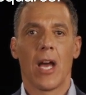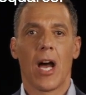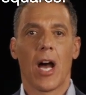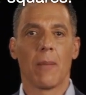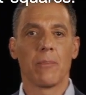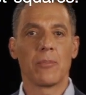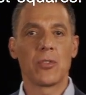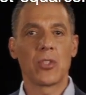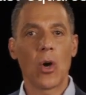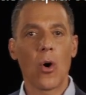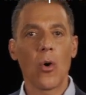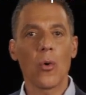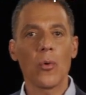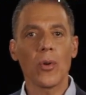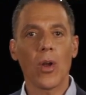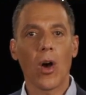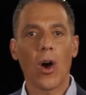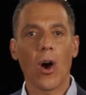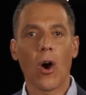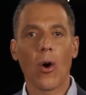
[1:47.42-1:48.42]
Um,
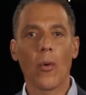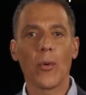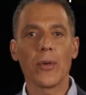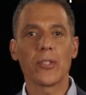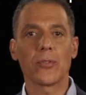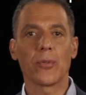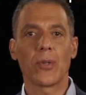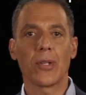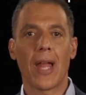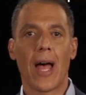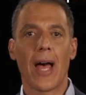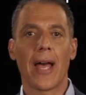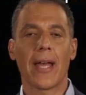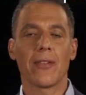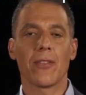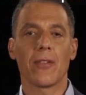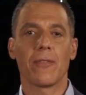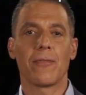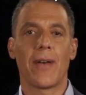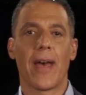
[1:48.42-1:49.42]
don't always rely on
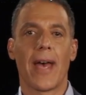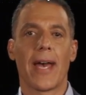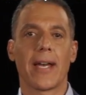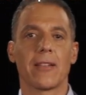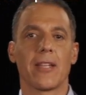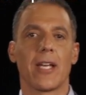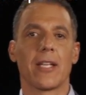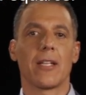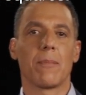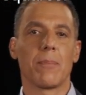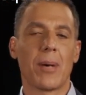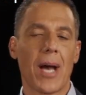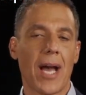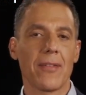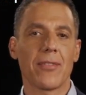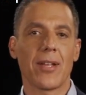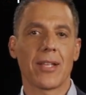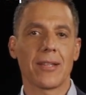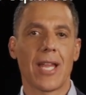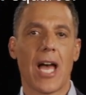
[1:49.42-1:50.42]
the fact that a
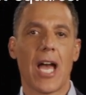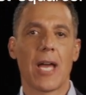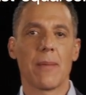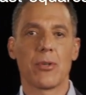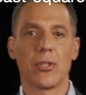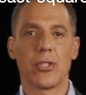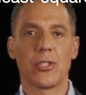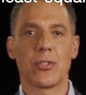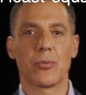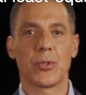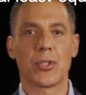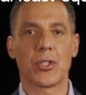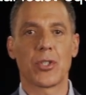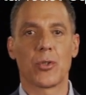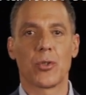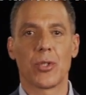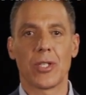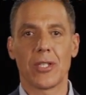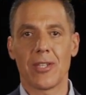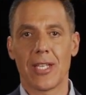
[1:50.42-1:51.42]
Python library is
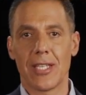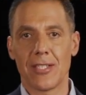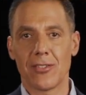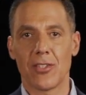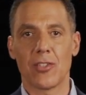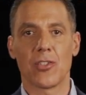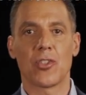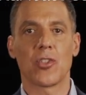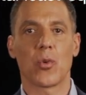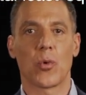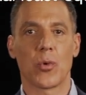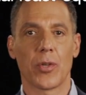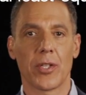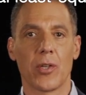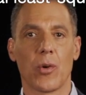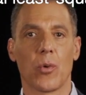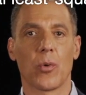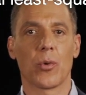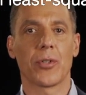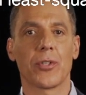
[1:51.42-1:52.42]
returning things in sorted
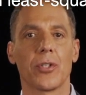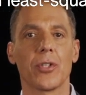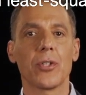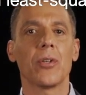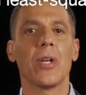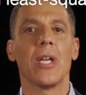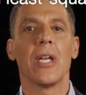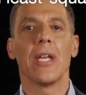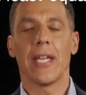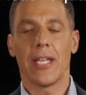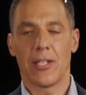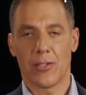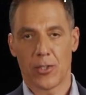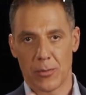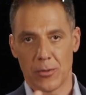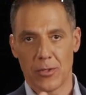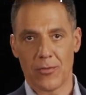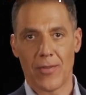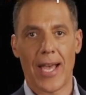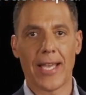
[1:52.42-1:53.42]
order in
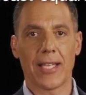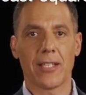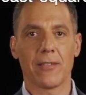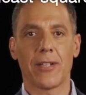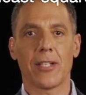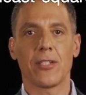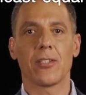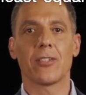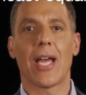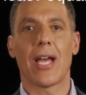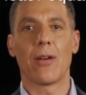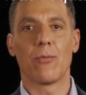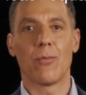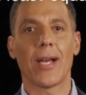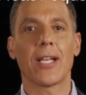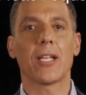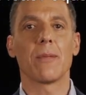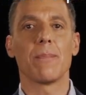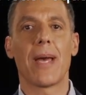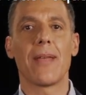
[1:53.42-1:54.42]
terms of eigenvalues. I
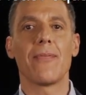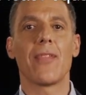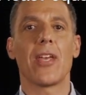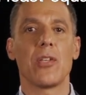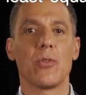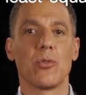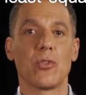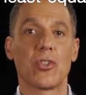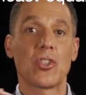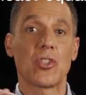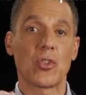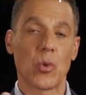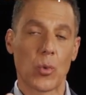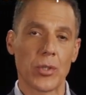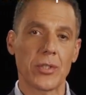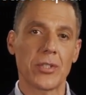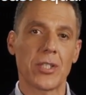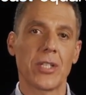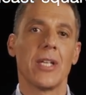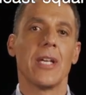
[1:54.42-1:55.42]
recommend that you
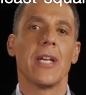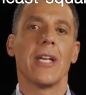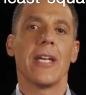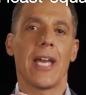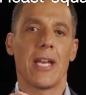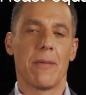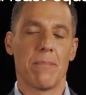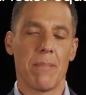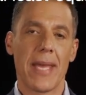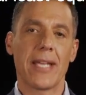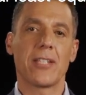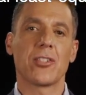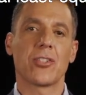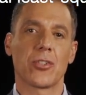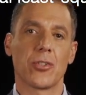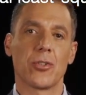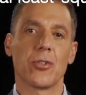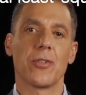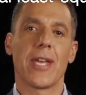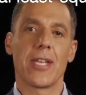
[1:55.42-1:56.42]
sort and make
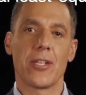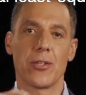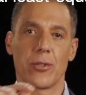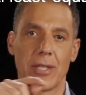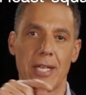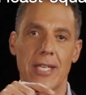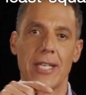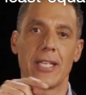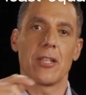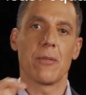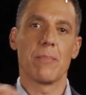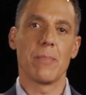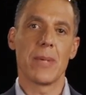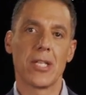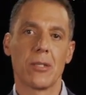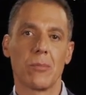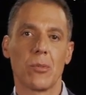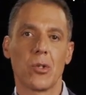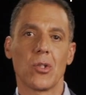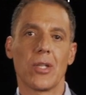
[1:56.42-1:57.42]
sure that you're getting the
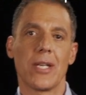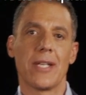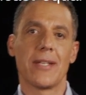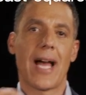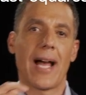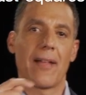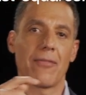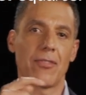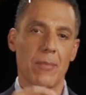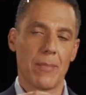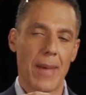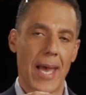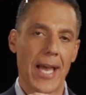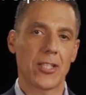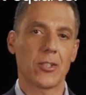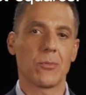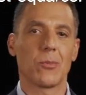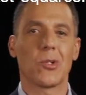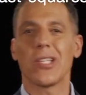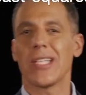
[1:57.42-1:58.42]
minimal and not the
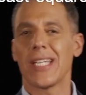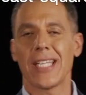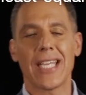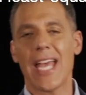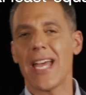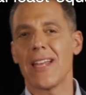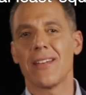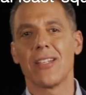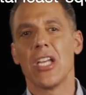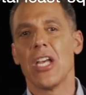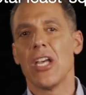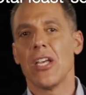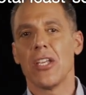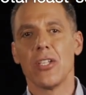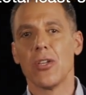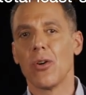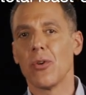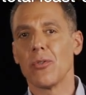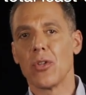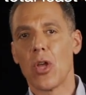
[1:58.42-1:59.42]
maximal. And again,
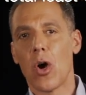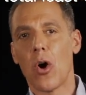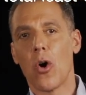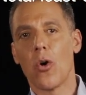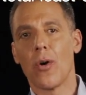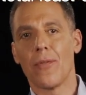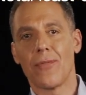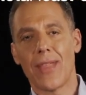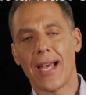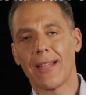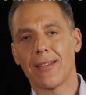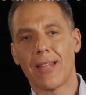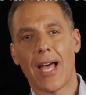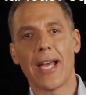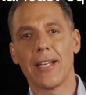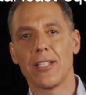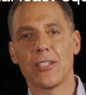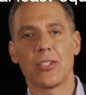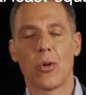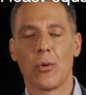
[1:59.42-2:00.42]
you'll know if that
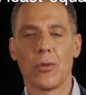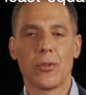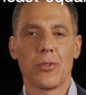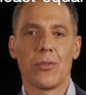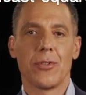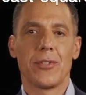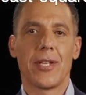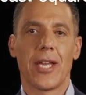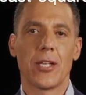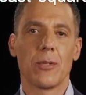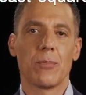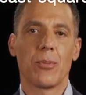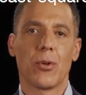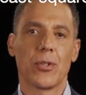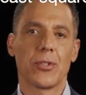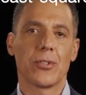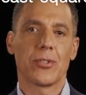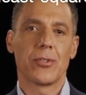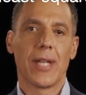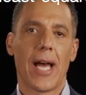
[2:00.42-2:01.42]
line is going through the data
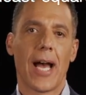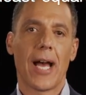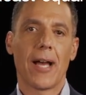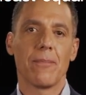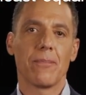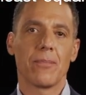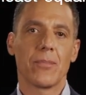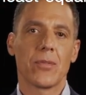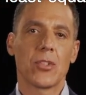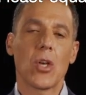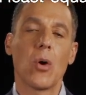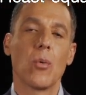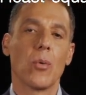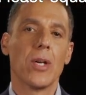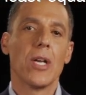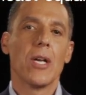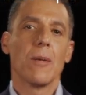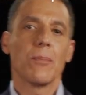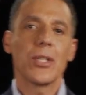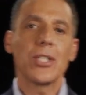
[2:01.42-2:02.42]
points or not. So
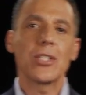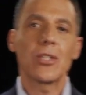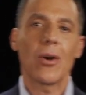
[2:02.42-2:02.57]
please